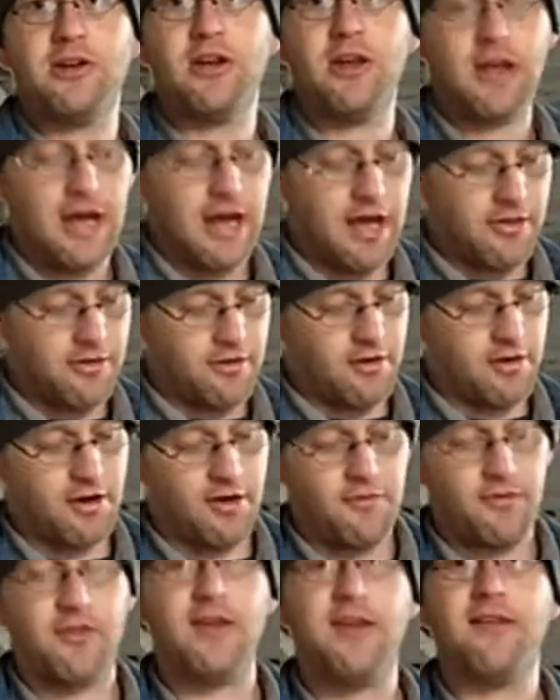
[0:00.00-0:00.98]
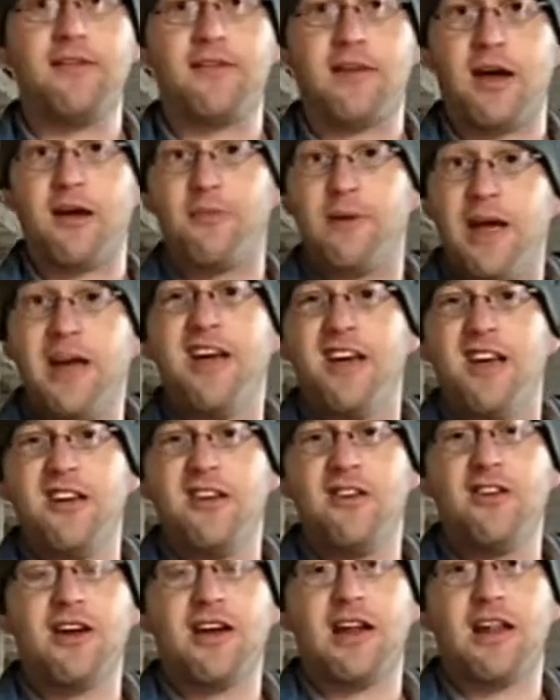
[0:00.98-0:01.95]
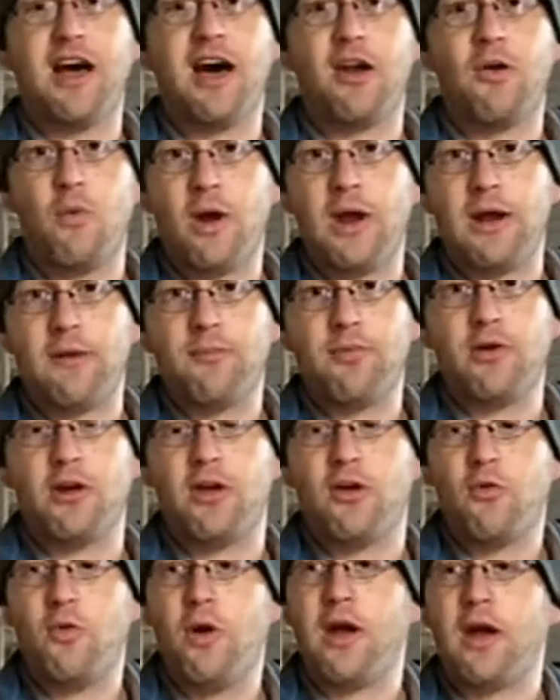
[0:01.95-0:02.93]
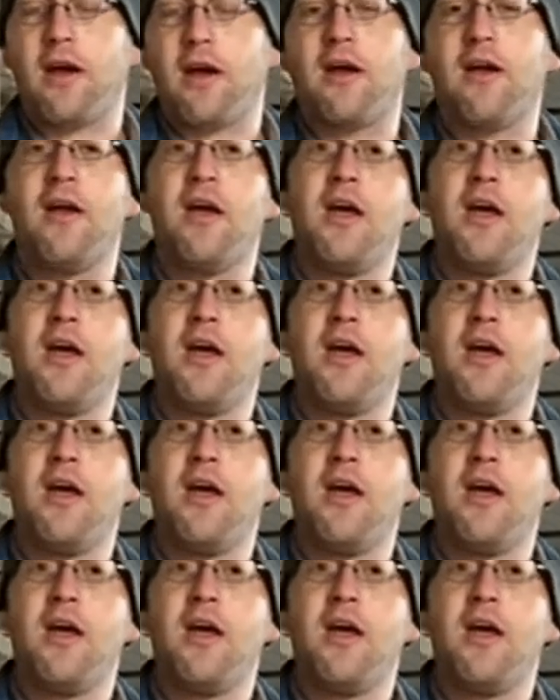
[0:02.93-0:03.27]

but you gather enough of these up, you get a lot of weight pretty quick.